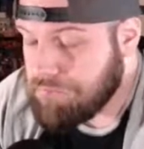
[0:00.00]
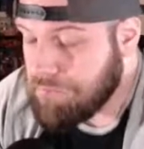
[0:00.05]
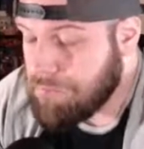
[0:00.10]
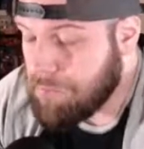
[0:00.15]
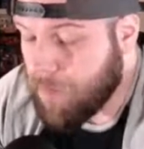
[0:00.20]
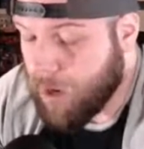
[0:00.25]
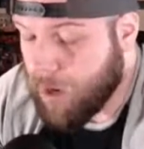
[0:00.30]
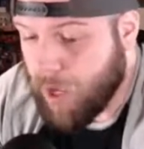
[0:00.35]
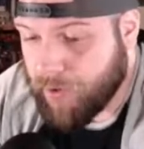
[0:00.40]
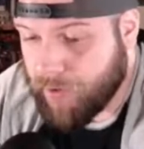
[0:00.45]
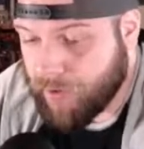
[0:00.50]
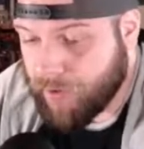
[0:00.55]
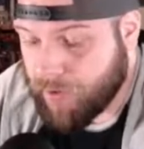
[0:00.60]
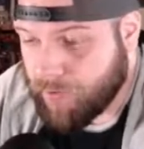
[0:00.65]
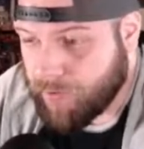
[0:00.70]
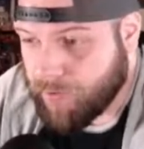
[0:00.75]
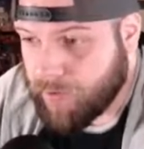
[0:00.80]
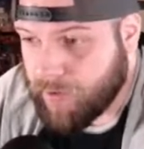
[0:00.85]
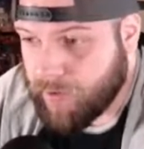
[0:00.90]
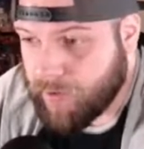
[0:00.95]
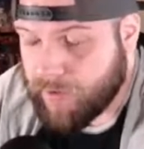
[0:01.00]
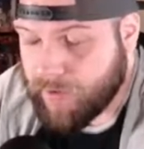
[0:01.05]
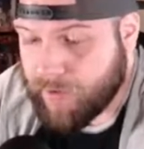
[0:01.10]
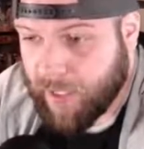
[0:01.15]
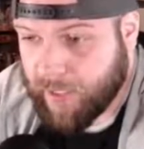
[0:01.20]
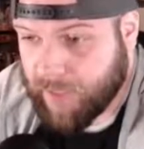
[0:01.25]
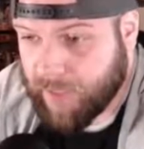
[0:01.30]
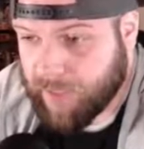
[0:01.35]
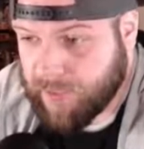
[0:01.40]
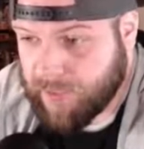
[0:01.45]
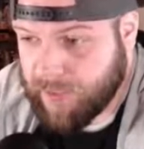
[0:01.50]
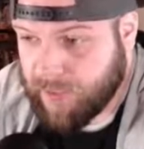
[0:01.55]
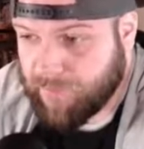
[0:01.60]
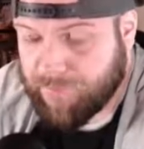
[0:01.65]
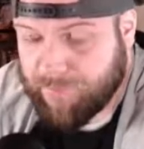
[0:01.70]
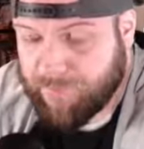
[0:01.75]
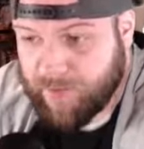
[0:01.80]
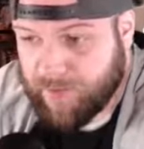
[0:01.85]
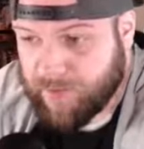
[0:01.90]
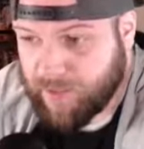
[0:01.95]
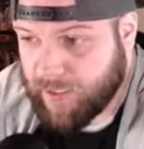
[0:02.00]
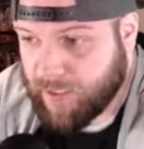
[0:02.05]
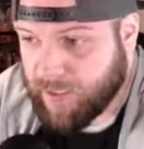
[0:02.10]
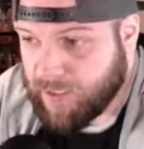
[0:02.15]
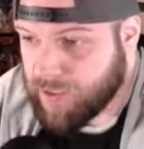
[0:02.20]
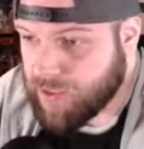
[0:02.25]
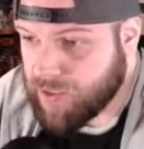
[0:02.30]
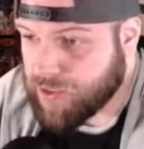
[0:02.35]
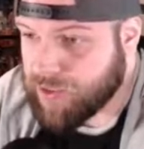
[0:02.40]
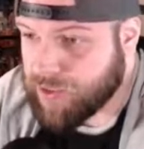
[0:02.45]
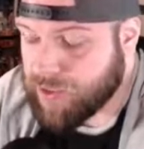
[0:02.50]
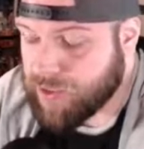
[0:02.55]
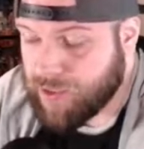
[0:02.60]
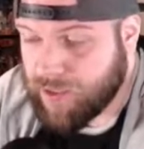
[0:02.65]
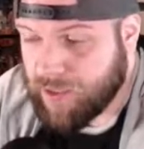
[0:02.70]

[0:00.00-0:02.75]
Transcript: Modern, Legacy, Vintage.